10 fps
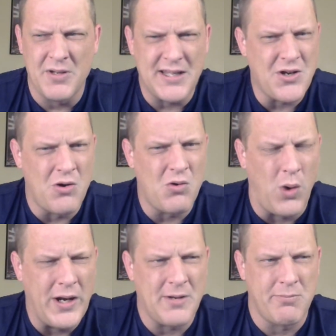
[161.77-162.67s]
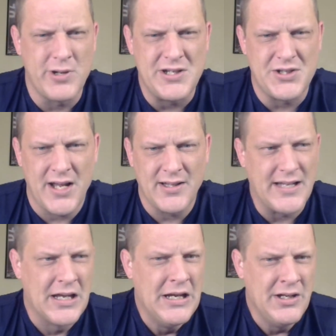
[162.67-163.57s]
but they don't quite appreciate
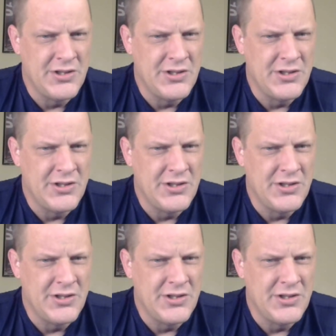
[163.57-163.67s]
like